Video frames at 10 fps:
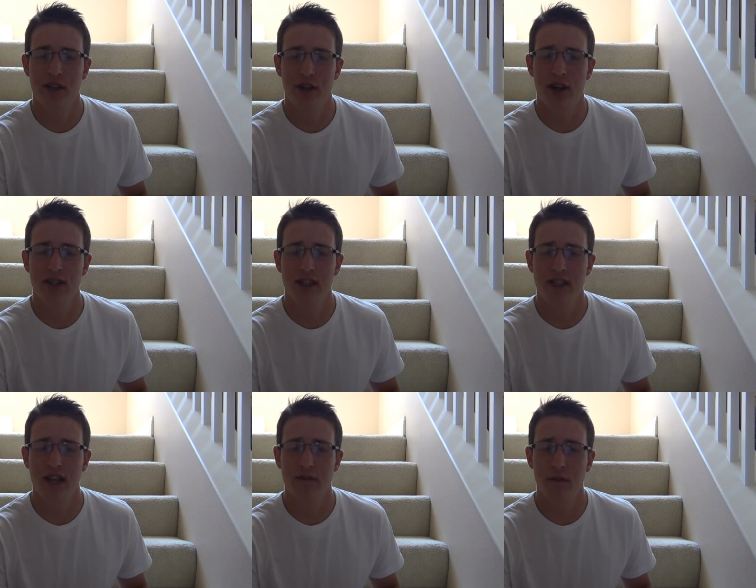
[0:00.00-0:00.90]
their
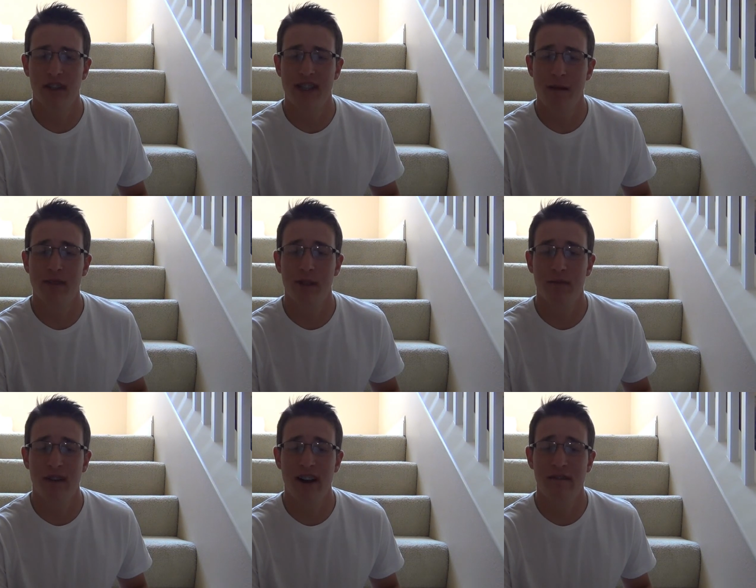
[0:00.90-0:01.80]
unsuccessful attempts to
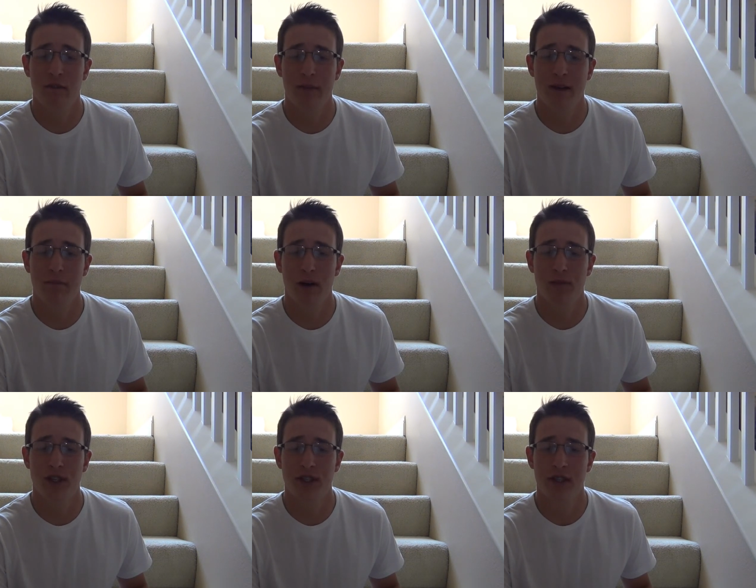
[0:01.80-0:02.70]
prevent it from being
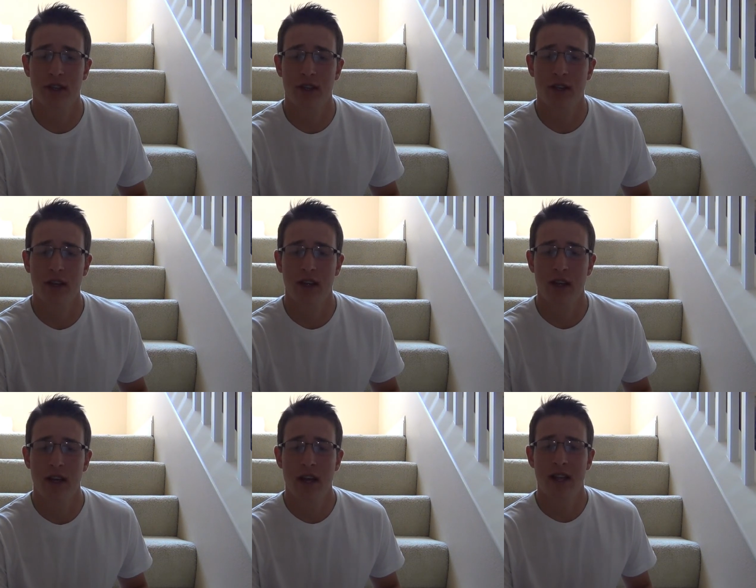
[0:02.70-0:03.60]
published.
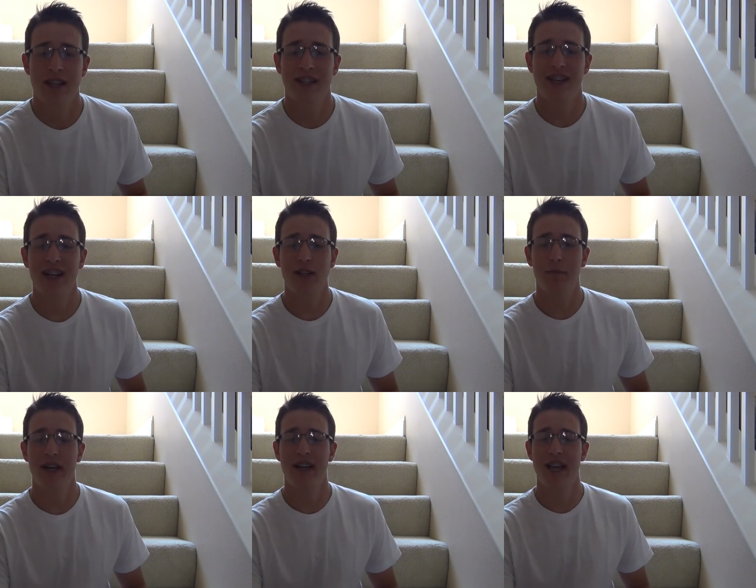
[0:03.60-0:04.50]
The
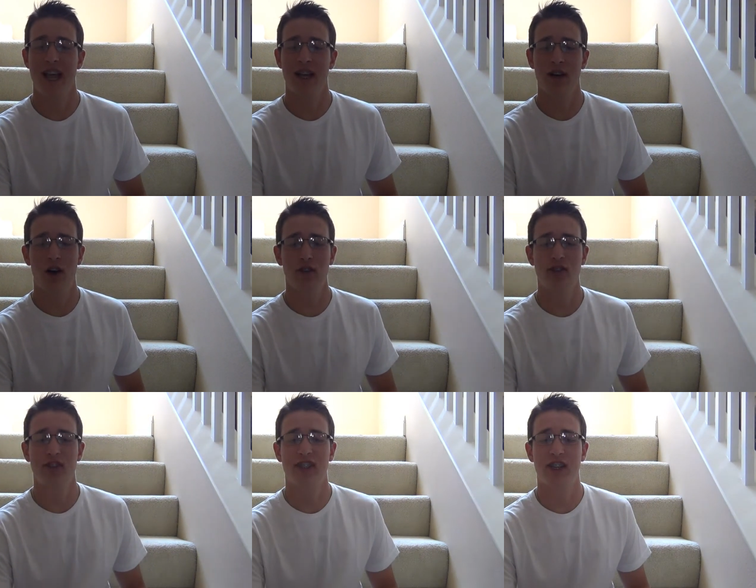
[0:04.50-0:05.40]
Encyclopedia also
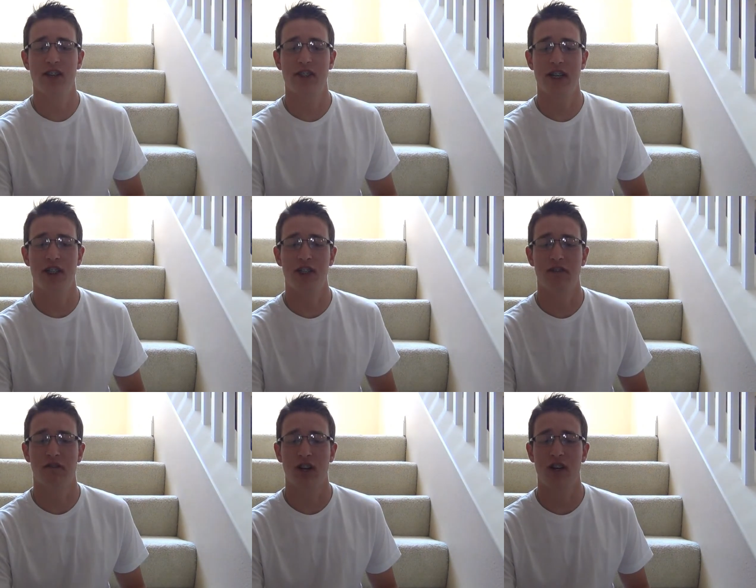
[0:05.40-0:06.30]
discussed issues
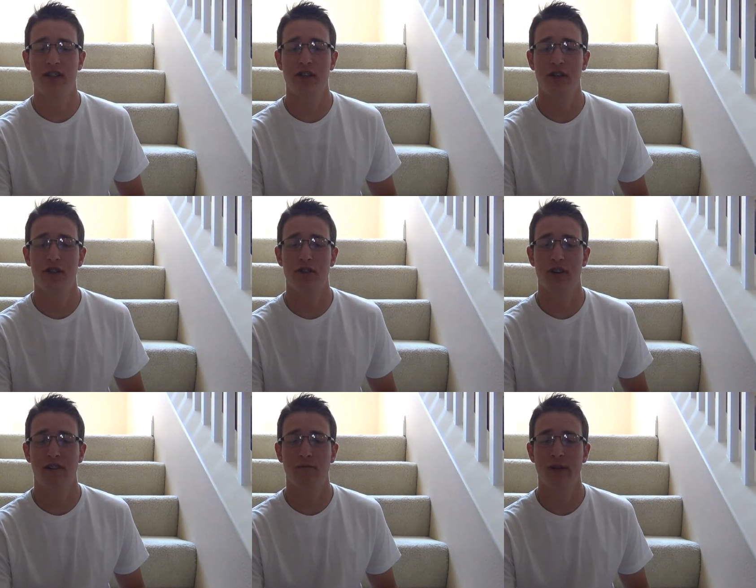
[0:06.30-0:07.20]
of a constitutional
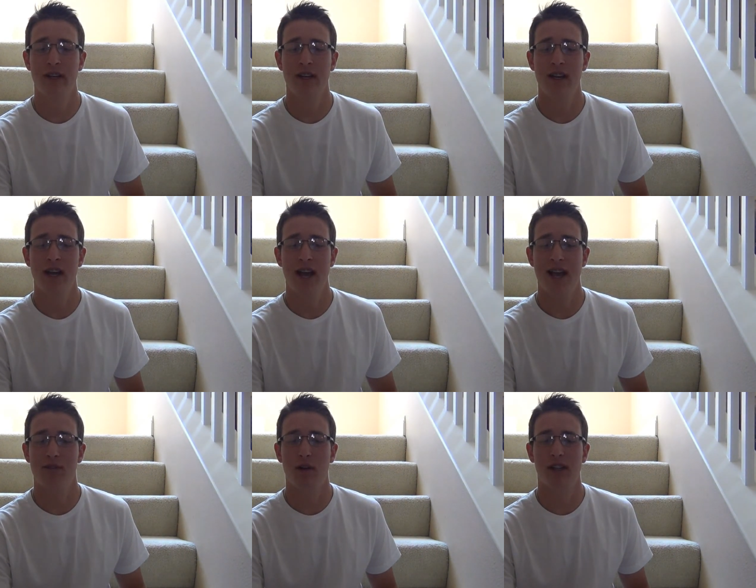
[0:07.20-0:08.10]
government
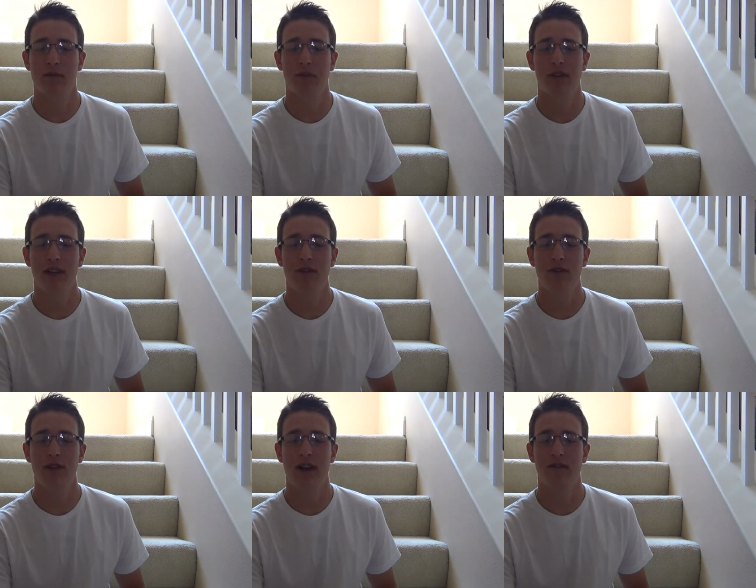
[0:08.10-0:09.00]
as well as
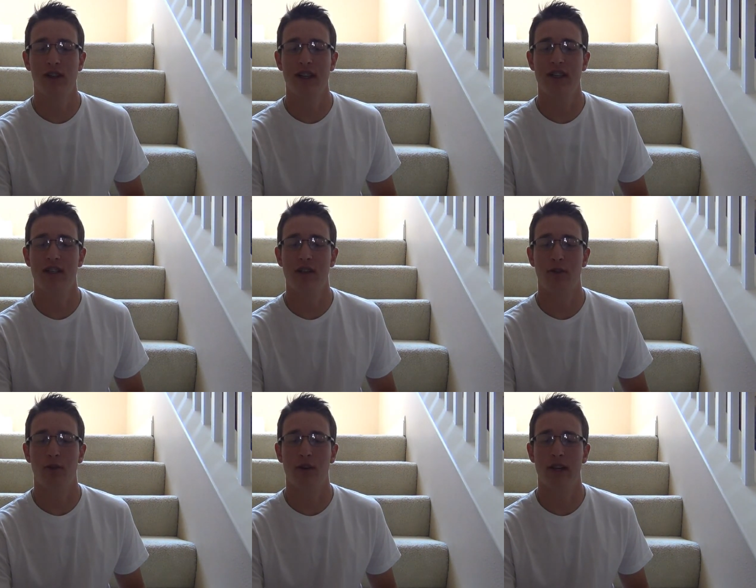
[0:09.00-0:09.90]
political and religious
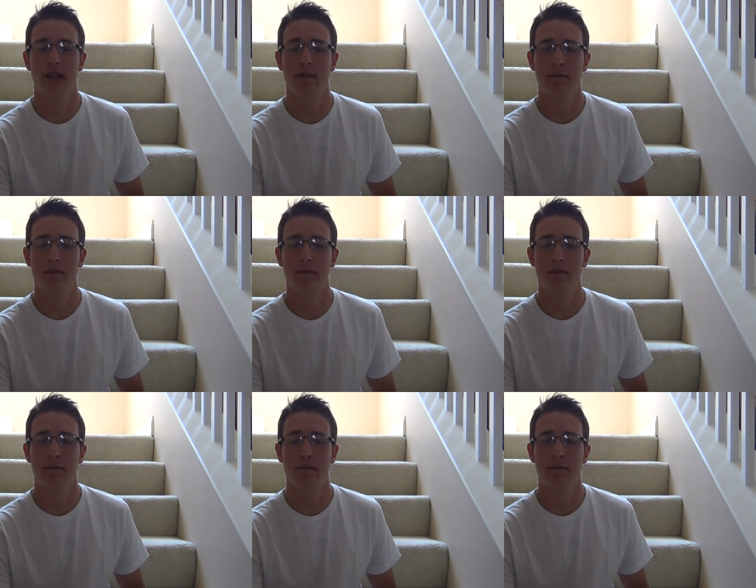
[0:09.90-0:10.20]
authority.